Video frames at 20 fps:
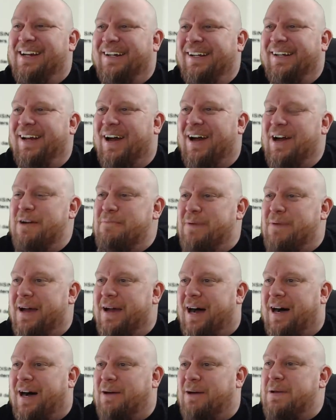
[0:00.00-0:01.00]
No,
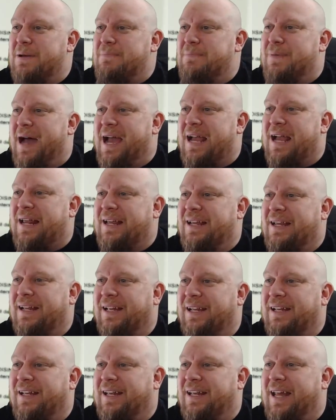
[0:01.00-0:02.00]
but I'll be back
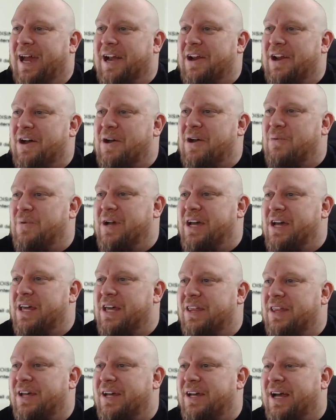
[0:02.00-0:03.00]
later
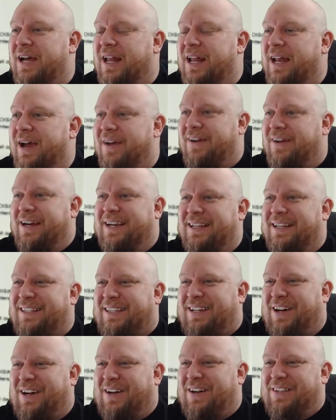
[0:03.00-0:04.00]
with
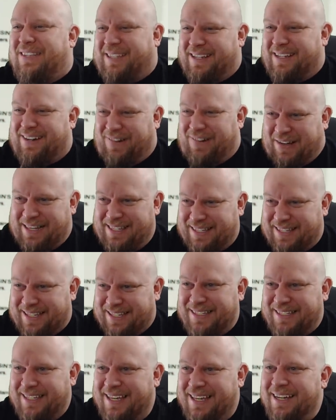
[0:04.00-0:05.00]
hilarious
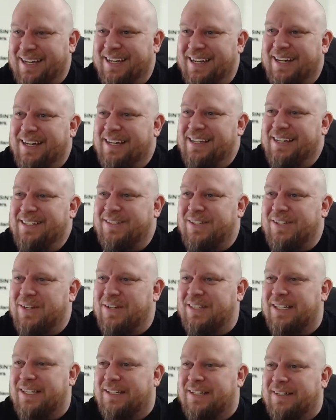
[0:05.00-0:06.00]
consequences.
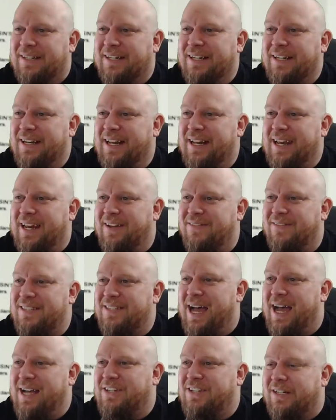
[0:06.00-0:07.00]
Susan
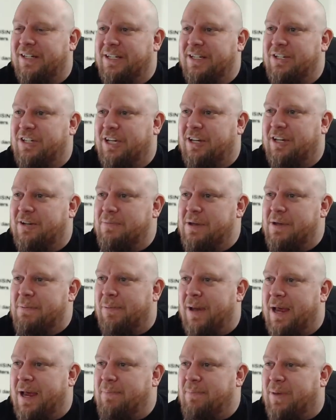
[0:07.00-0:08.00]
leaves. Actually, she could be
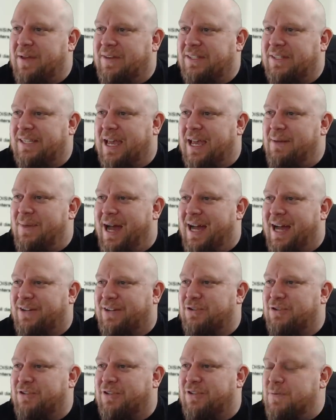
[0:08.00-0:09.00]
played by the same
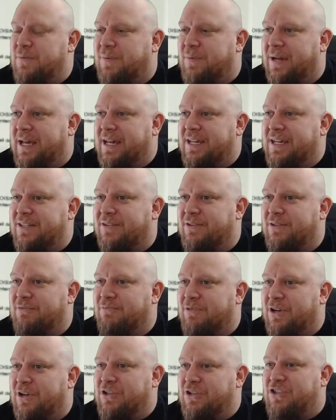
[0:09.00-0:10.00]
actress who plays
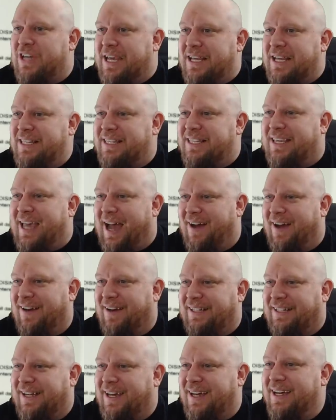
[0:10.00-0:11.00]
Regine's
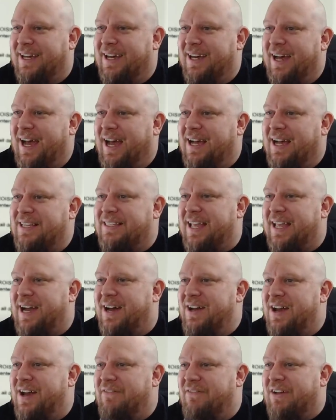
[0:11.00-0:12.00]
character, as they
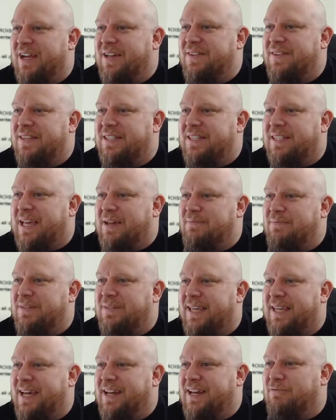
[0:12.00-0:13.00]
are never in the same
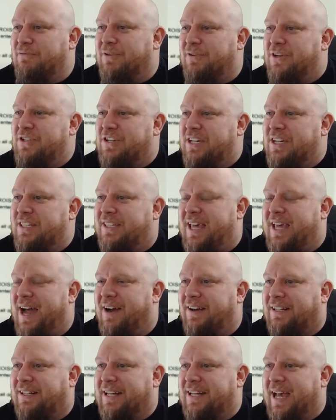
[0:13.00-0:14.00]
scene. Regine's
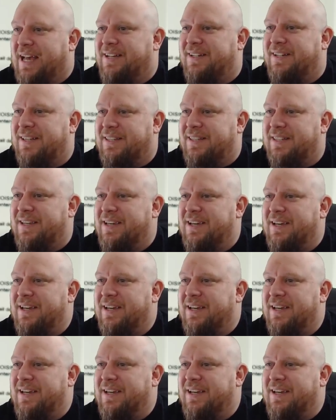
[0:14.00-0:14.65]
character enters.